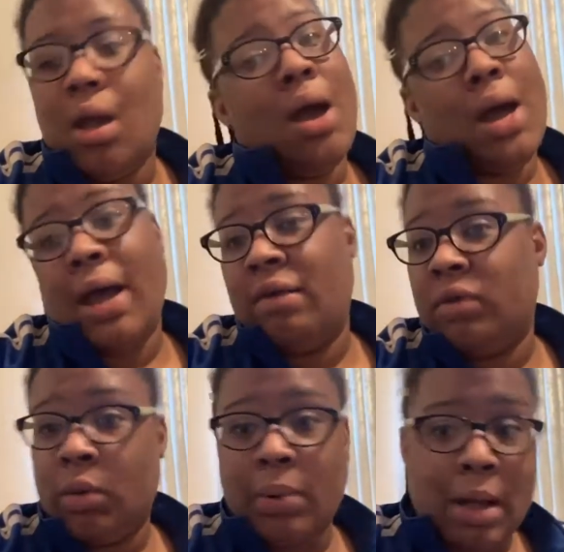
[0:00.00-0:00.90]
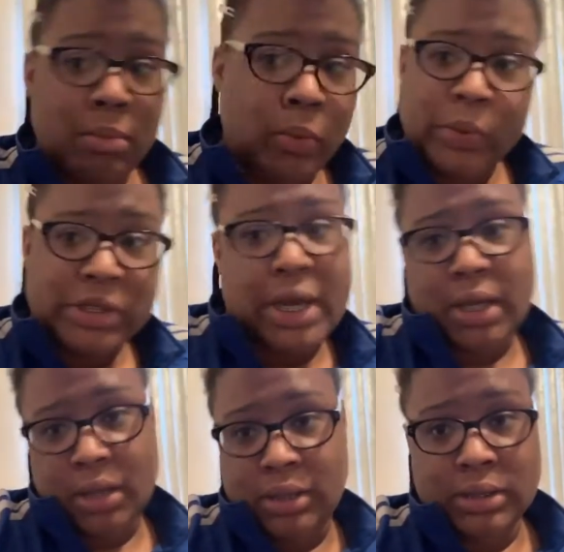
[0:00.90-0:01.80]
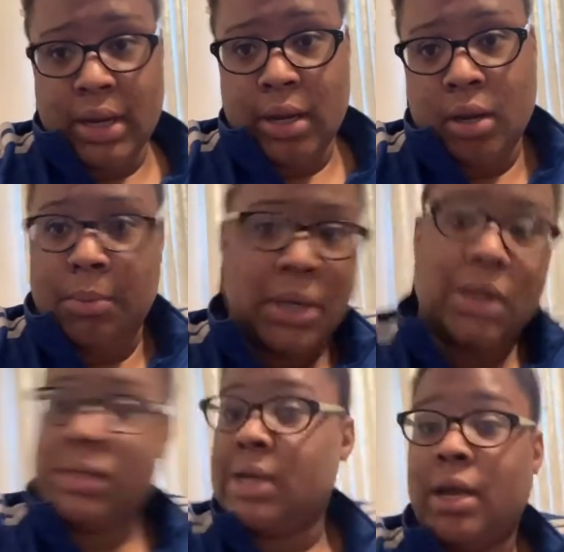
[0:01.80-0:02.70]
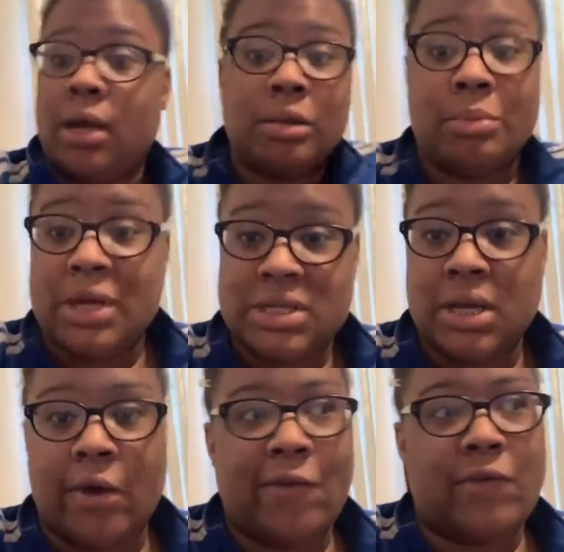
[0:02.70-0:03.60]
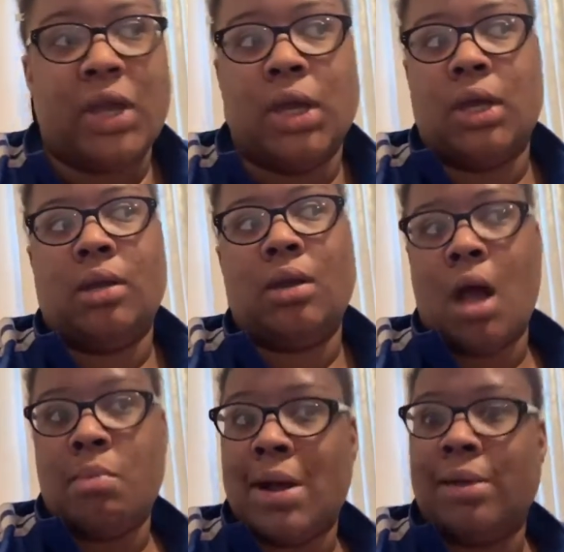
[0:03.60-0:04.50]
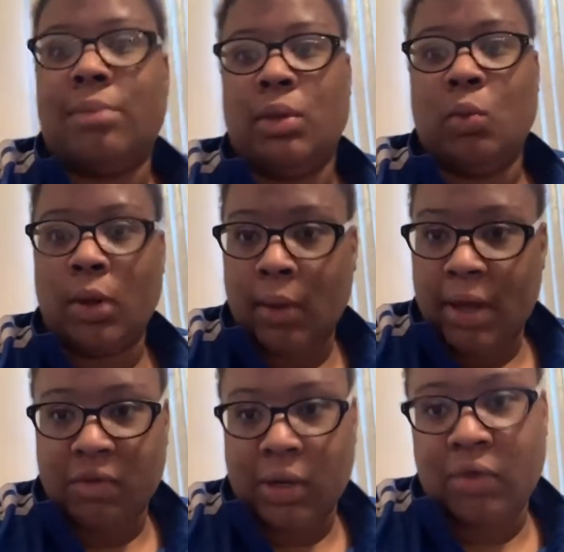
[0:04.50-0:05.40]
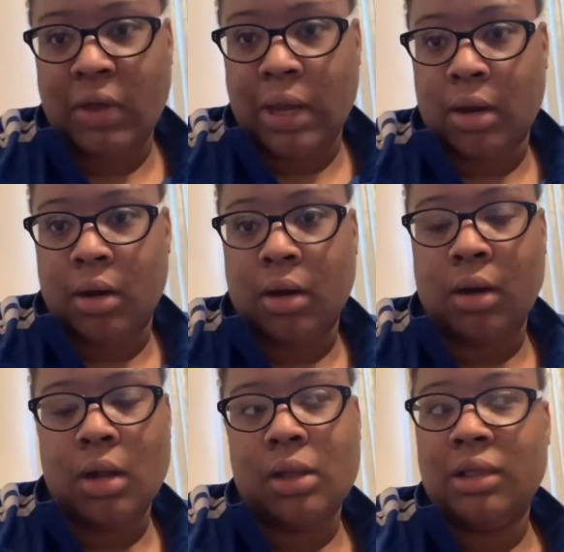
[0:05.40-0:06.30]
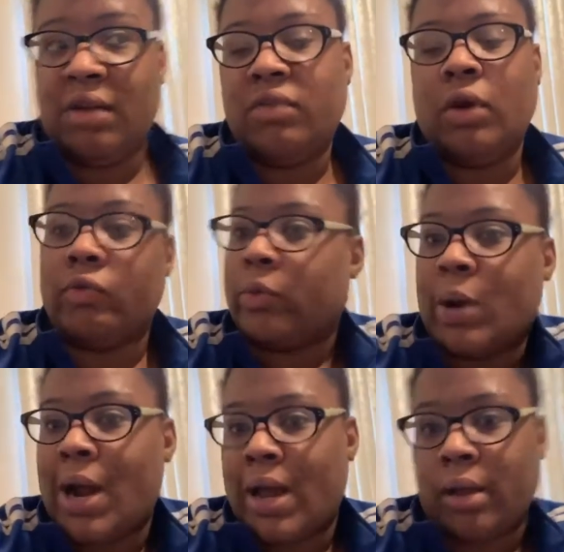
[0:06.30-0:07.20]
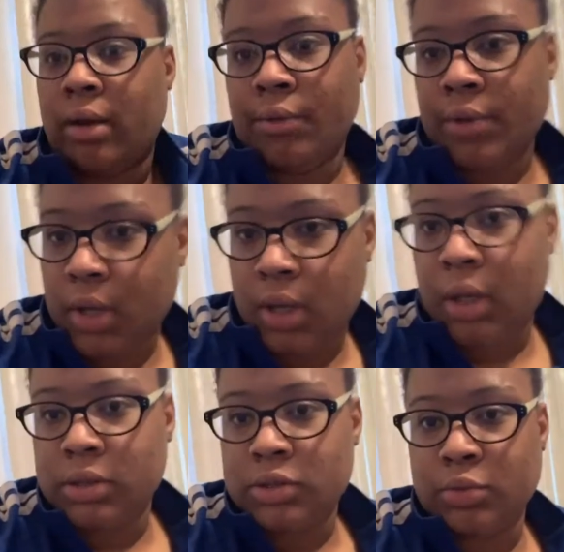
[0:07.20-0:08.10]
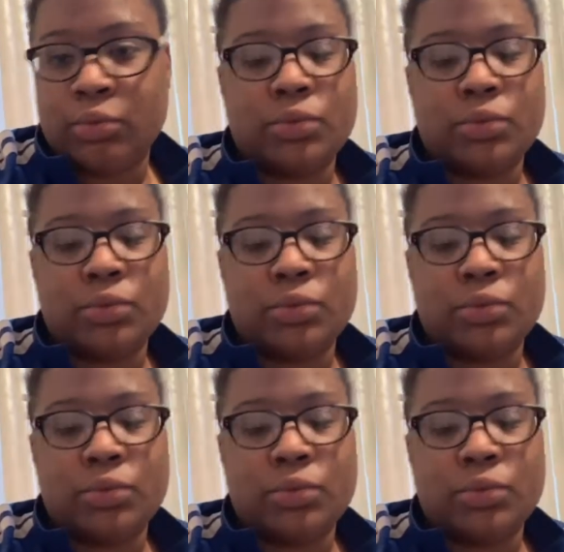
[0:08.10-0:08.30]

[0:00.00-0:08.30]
I have no problem with taking these down because I did them myself, and I probably will have enough hair left over where I can do it again too.